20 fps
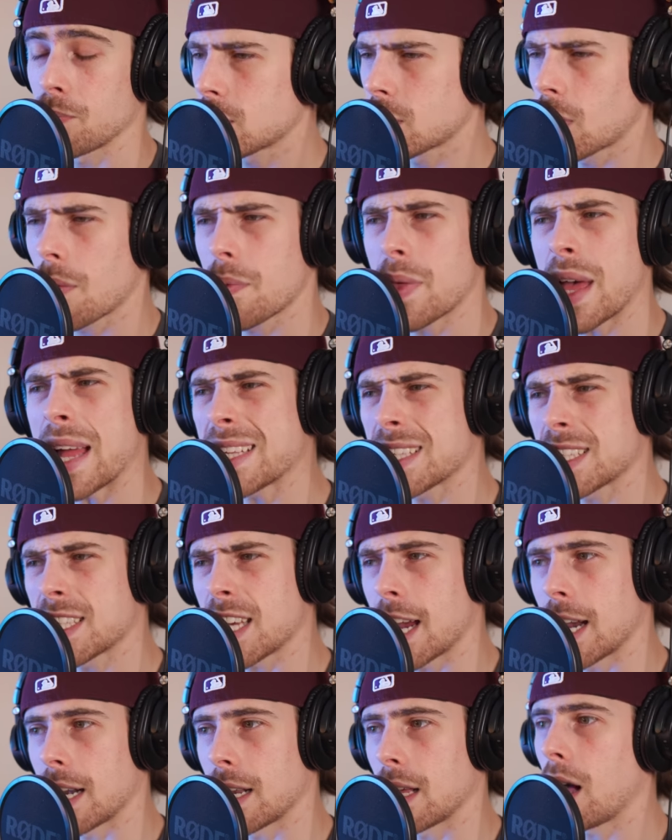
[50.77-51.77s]
So that
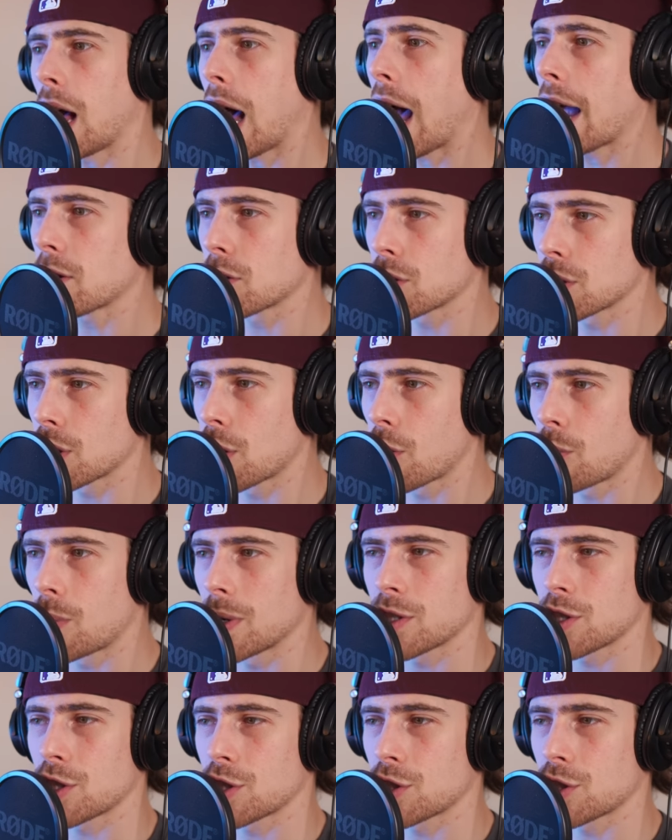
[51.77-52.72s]
said, I don't know what the